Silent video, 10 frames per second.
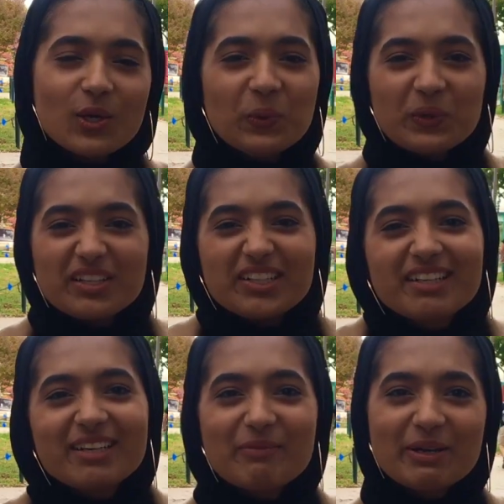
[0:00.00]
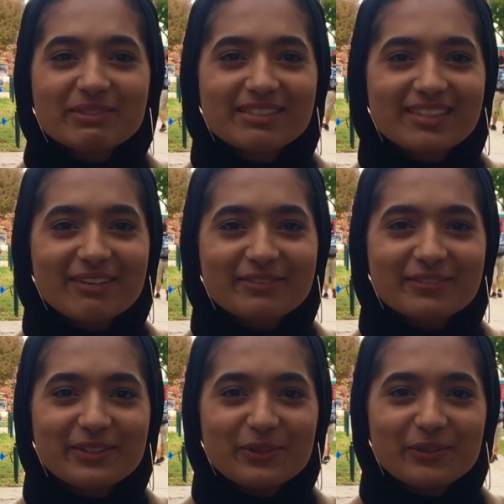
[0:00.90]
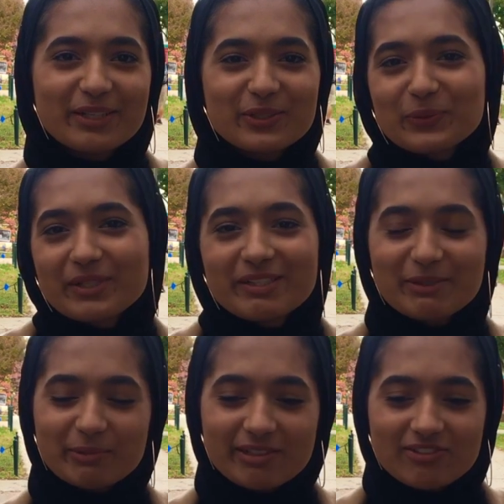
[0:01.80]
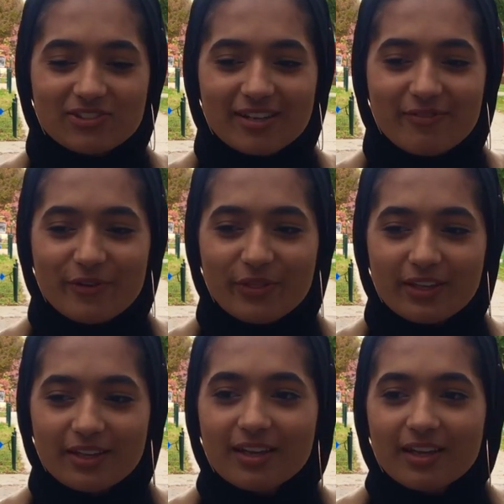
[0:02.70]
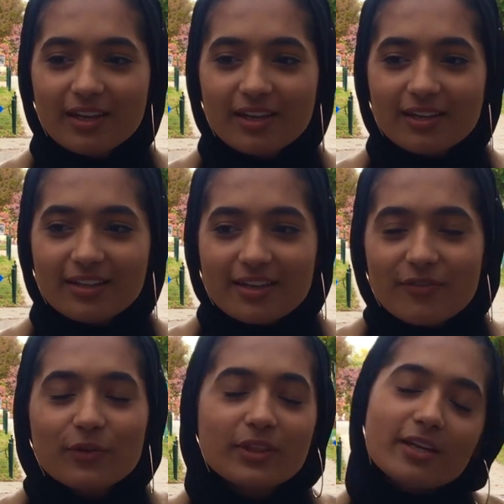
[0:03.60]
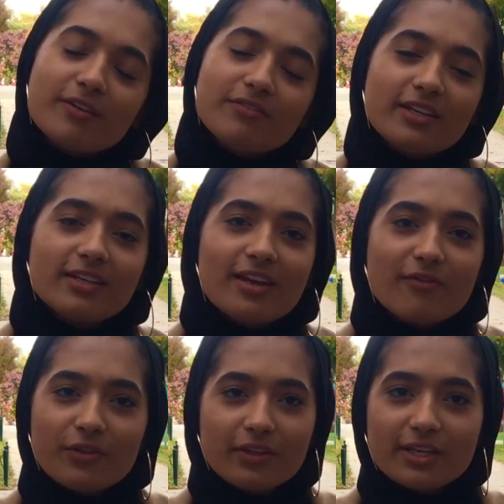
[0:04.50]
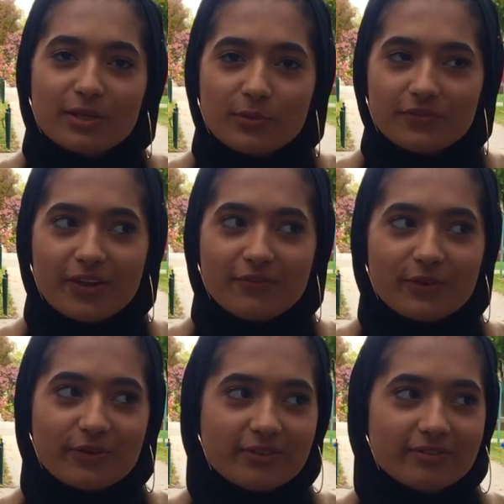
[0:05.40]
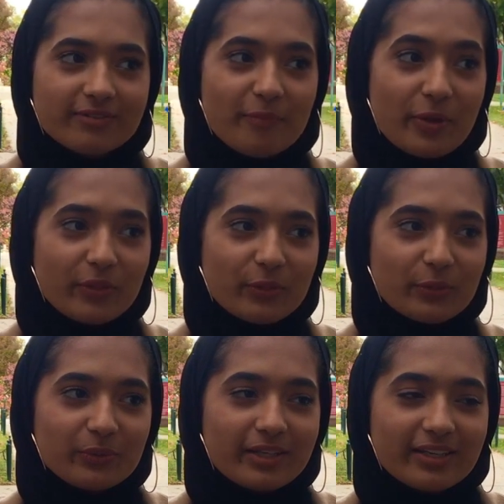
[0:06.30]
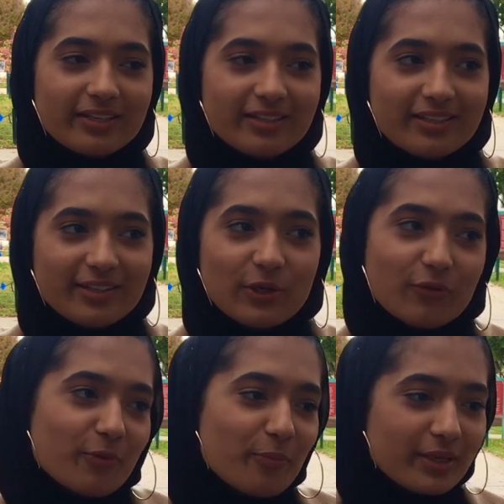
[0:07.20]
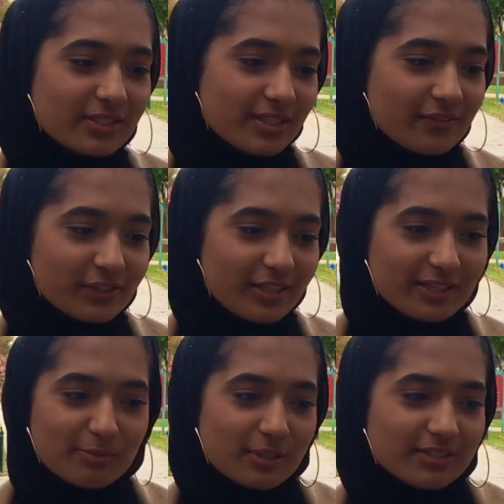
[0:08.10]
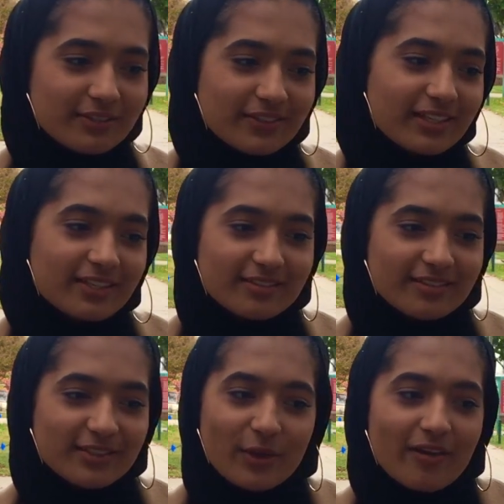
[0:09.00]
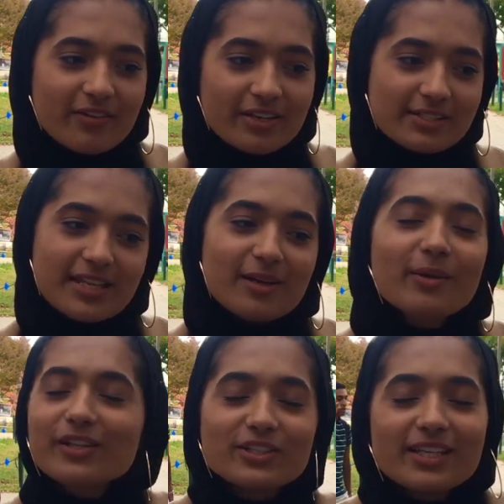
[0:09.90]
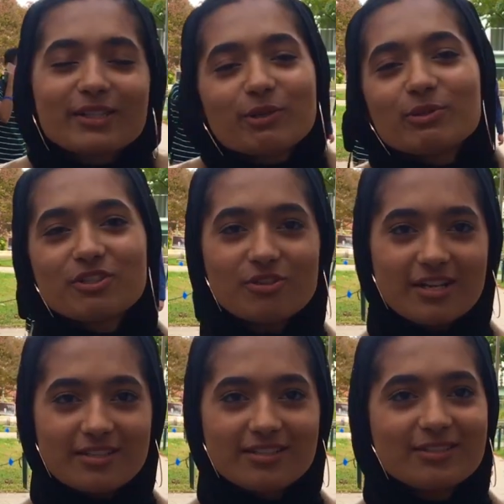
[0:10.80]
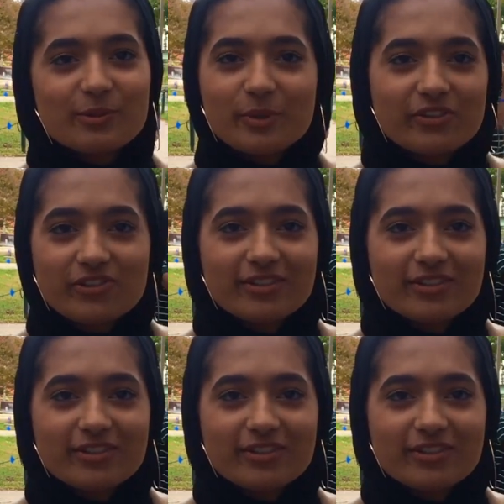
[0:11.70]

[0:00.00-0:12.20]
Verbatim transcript: Don't worry about stuff, you know, like don't worry too much. Everything, like if you think of it, everything that you've ever been through, like, you know, from big stuff to like small stuff, like you have an exam, just like don't stress too much.